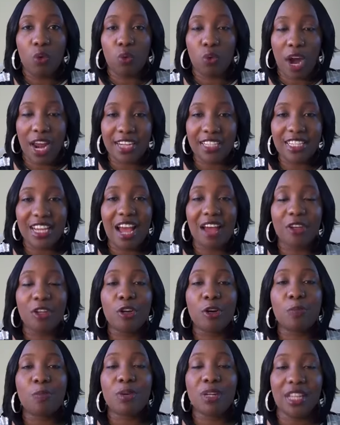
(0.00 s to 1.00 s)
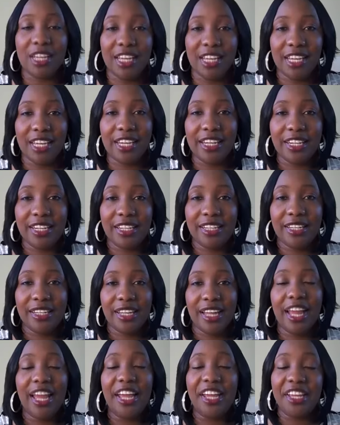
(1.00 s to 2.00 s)
write down your plan,
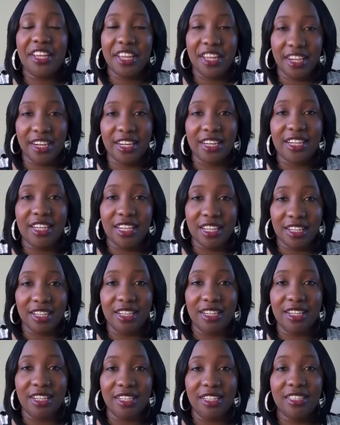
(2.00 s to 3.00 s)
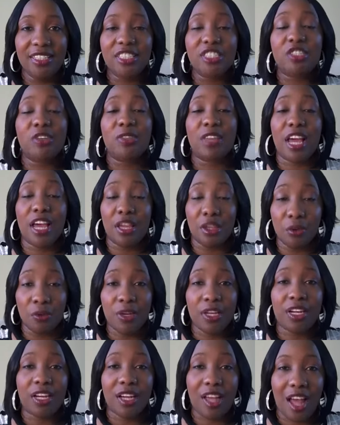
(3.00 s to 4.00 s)
and get it done so that you
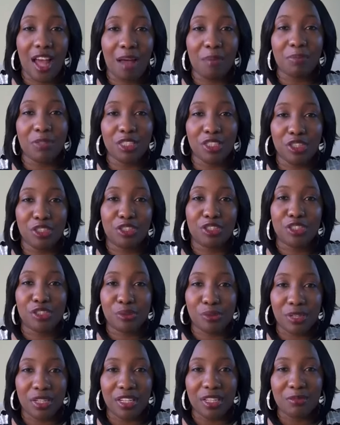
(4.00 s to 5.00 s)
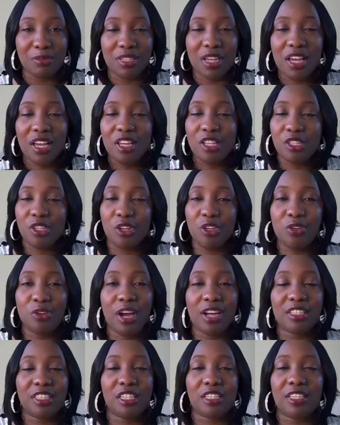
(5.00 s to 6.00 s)
can accomplish your dreams. So, you
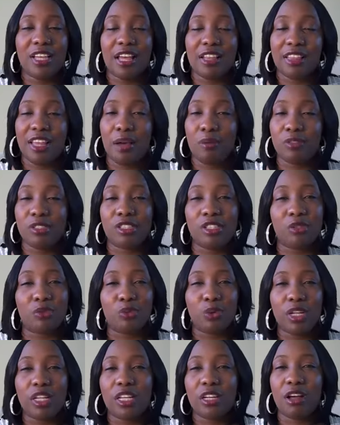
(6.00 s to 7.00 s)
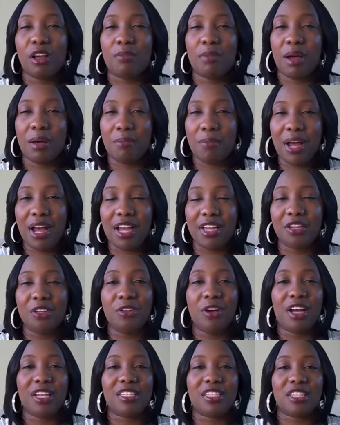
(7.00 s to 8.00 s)
know, I just that that was just really on my mind. You
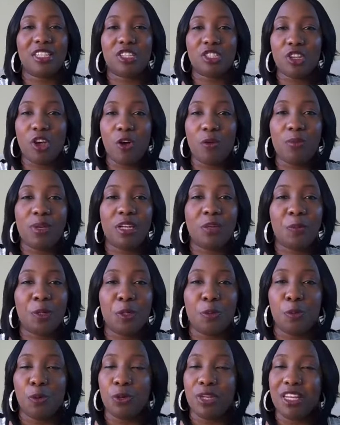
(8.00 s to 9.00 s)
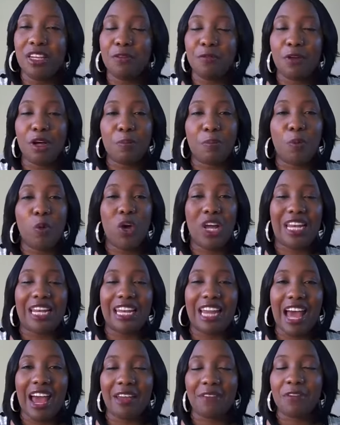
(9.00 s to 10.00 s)
know, I see so many people give up
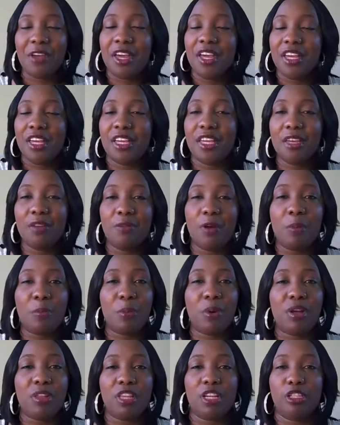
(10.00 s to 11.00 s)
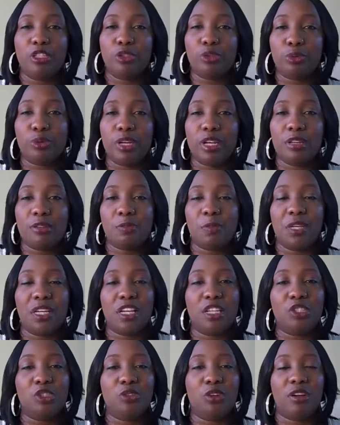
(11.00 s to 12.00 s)
on life, give up on their dreams
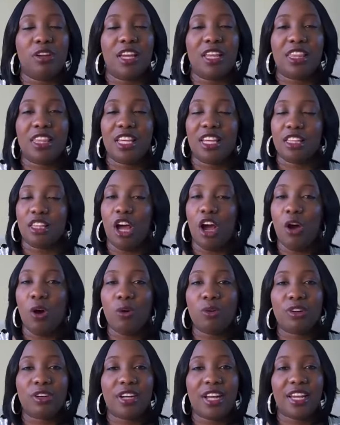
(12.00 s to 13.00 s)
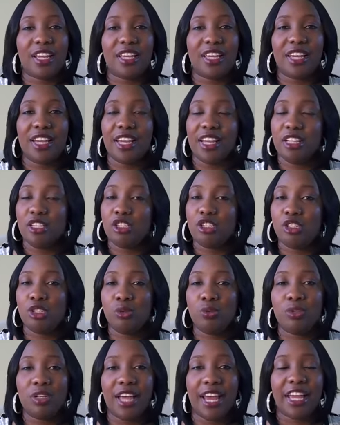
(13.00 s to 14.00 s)
because, you know, they think the older they get, it's
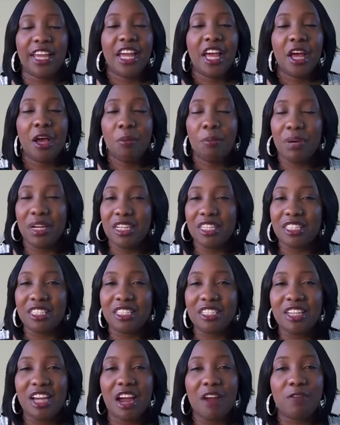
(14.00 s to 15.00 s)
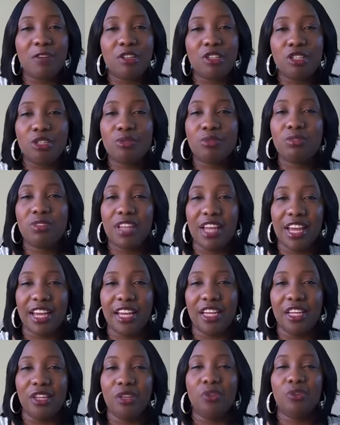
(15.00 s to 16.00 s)
too late. But it's never too
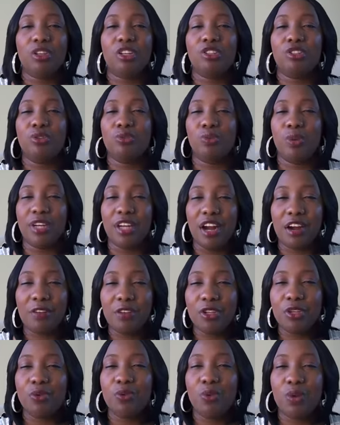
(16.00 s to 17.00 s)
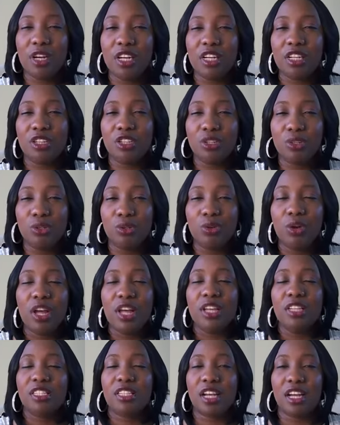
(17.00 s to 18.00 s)
late. You can do whatever you want to do
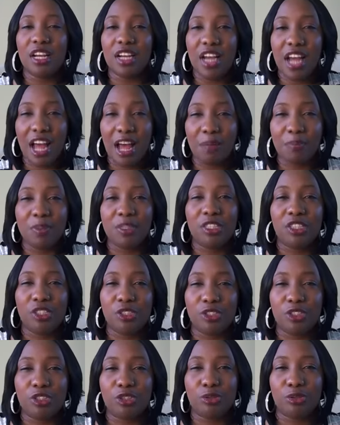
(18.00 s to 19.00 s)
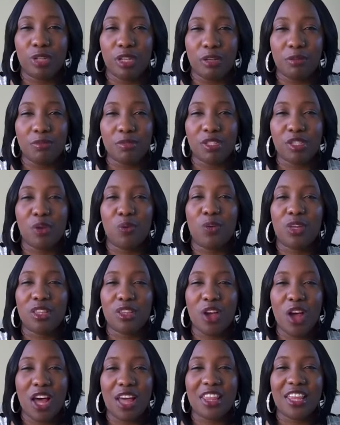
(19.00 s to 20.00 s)
to accomplish your dreams. So with
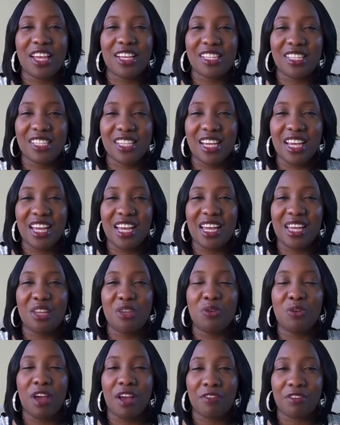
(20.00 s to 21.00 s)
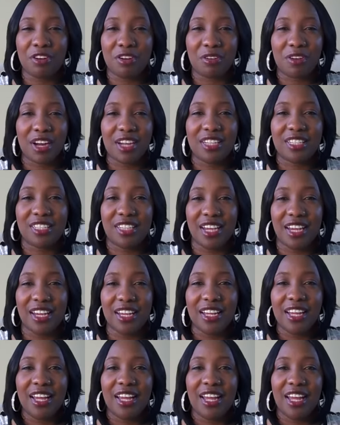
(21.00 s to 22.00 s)
all that said, you have a great
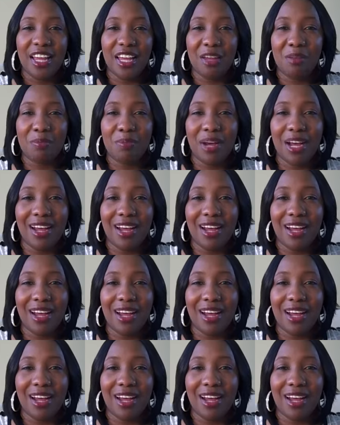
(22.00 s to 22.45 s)
day, and